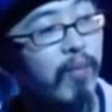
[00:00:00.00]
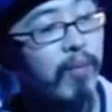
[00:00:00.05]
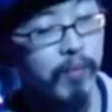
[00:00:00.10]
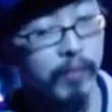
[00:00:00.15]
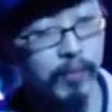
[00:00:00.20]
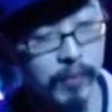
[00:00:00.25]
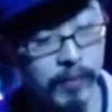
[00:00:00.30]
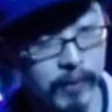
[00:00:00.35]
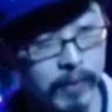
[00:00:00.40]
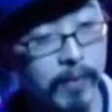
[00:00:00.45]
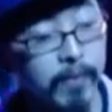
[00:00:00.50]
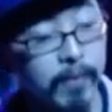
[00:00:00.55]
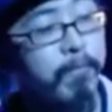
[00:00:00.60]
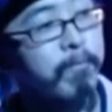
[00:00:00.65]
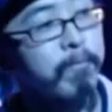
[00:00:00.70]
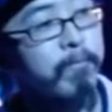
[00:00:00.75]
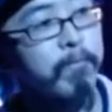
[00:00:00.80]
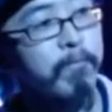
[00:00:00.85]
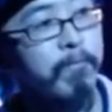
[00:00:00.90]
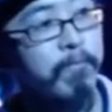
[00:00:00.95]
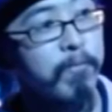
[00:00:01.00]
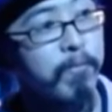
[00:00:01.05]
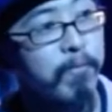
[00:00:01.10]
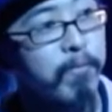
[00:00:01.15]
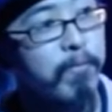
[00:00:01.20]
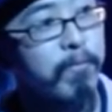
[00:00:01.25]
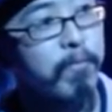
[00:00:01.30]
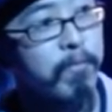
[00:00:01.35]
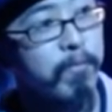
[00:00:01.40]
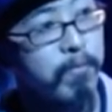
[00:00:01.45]

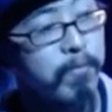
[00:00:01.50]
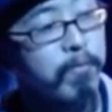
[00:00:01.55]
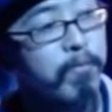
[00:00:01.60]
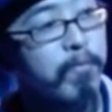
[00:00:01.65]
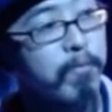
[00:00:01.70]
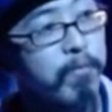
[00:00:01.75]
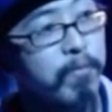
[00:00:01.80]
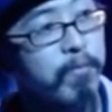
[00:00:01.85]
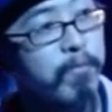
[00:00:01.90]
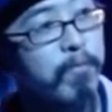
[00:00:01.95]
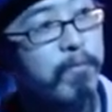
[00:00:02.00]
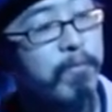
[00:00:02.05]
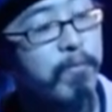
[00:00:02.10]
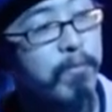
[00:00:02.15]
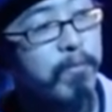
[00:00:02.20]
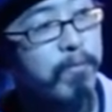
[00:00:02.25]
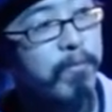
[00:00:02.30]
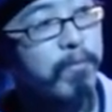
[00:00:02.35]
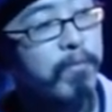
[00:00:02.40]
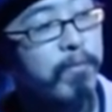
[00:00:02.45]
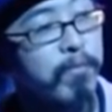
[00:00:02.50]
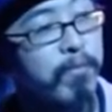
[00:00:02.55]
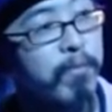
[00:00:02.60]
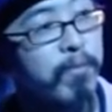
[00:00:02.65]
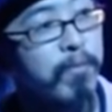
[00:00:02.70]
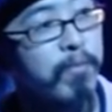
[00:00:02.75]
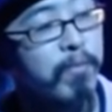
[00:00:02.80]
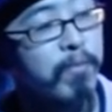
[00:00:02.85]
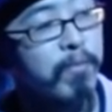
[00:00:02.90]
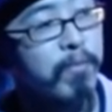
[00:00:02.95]

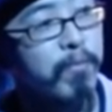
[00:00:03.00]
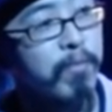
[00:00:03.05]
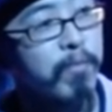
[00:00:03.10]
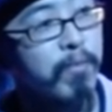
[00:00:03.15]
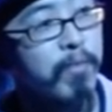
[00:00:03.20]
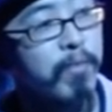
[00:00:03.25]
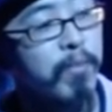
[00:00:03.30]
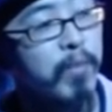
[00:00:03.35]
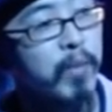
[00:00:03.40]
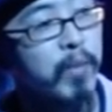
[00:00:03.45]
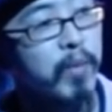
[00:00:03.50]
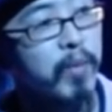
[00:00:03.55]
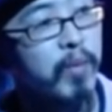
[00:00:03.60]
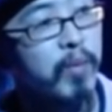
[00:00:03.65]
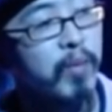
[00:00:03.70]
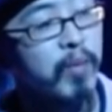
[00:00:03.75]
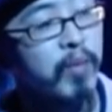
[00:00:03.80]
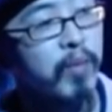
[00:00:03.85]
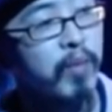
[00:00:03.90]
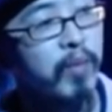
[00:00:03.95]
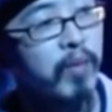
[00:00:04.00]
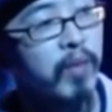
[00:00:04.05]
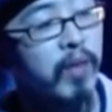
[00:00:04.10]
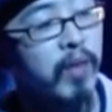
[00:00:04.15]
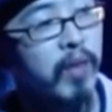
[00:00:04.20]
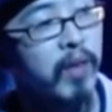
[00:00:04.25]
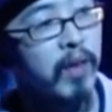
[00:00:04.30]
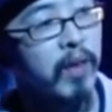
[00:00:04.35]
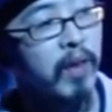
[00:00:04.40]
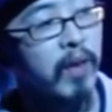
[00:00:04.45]

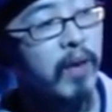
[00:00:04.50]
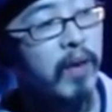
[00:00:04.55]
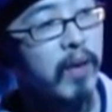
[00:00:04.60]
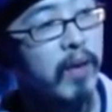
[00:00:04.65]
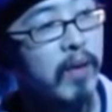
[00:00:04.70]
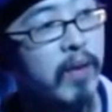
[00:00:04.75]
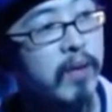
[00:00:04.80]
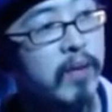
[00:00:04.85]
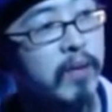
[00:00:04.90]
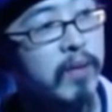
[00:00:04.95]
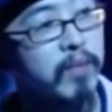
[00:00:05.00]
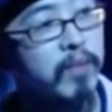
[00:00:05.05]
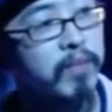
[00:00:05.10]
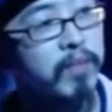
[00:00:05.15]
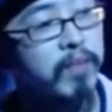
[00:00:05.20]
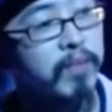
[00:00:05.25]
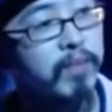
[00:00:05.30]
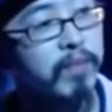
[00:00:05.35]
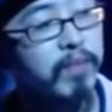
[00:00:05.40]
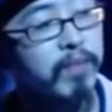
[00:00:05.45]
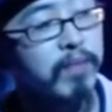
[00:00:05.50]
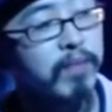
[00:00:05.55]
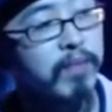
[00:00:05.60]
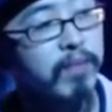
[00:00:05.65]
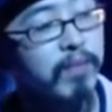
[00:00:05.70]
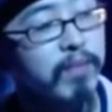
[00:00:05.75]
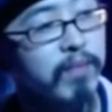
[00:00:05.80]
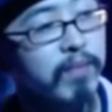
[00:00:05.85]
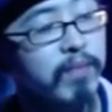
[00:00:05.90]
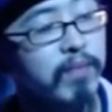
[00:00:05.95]

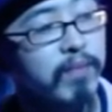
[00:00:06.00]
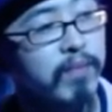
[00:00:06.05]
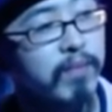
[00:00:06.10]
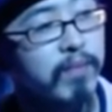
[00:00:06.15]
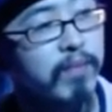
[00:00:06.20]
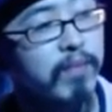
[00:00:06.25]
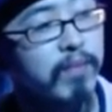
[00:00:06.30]
(silent)